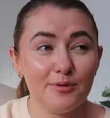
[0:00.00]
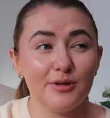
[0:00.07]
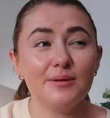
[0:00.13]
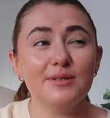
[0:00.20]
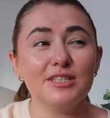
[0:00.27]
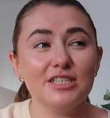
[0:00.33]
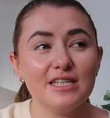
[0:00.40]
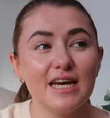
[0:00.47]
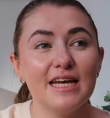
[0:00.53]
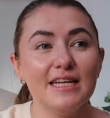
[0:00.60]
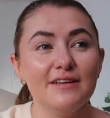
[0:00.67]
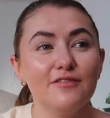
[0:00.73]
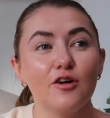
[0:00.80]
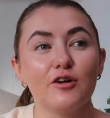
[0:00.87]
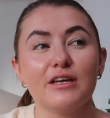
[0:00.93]
pretty much
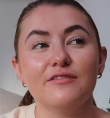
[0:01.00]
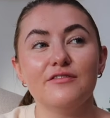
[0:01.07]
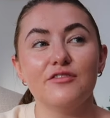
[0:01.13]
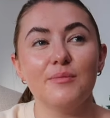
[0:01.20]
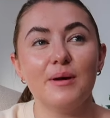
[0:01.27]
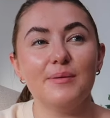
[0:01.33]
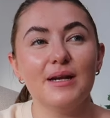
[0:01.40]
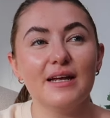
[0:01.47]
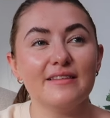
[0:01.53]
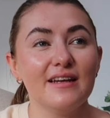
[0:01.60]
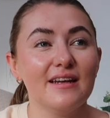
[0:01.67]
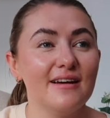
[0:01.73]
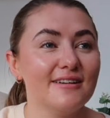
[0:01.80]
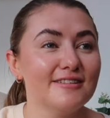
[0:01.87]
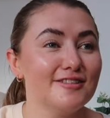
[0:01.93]
daily vlogging for maybe like the
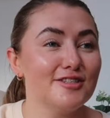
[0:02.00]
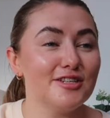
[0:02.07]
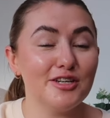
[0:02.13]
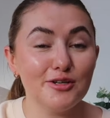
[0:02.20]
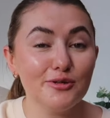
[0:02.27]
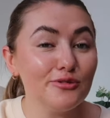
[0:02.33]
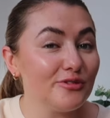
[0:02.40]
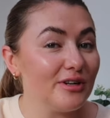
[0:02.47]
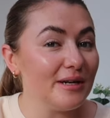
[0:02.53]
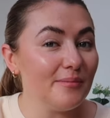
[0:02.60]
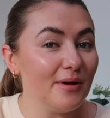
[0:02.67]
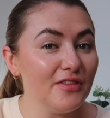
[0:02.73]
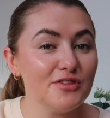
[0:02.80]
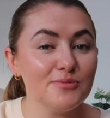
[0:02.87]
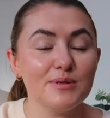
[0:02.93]
last two, three
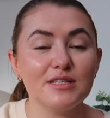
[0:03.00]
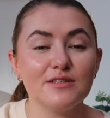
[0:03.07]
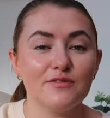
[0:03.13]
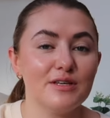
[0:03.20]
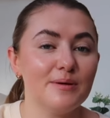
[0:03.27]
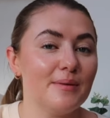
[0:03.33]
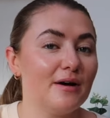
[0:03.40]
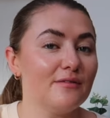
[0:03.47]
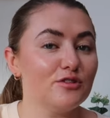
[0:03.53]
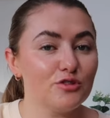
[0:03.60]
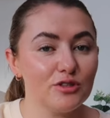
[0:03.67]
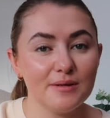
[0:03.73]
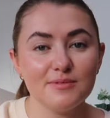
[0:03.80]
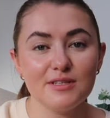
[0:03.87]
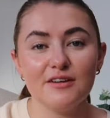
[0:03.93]
months because of the amount of
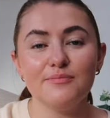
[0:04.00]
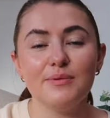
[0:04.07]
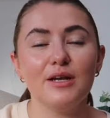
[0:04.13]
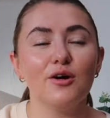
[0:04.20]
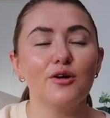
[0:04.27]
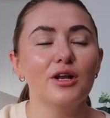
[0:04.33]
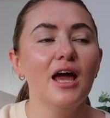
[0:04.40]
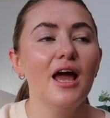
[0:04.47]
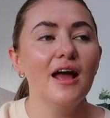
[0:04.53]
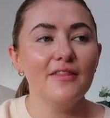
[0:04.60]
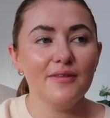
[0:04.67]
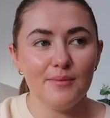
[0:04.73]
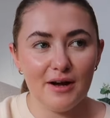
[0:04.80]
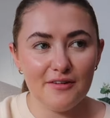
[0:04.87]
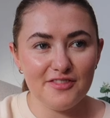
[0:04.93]
trips I've been on,
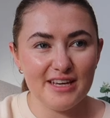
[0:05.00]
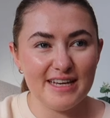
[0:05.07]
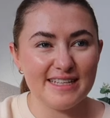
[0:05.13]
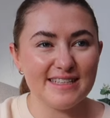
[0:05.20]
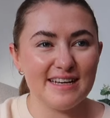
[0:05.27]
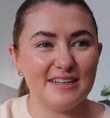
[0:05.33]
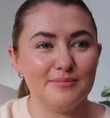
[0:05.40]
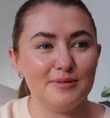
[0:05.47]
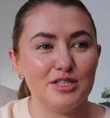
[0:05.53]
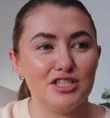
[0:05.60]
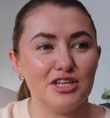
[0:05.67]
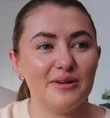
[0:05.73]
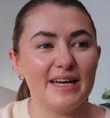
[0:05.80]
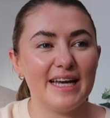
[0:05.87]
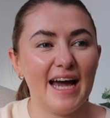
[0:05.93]
the amount of things that I've been
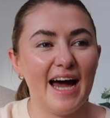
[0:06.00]
doing.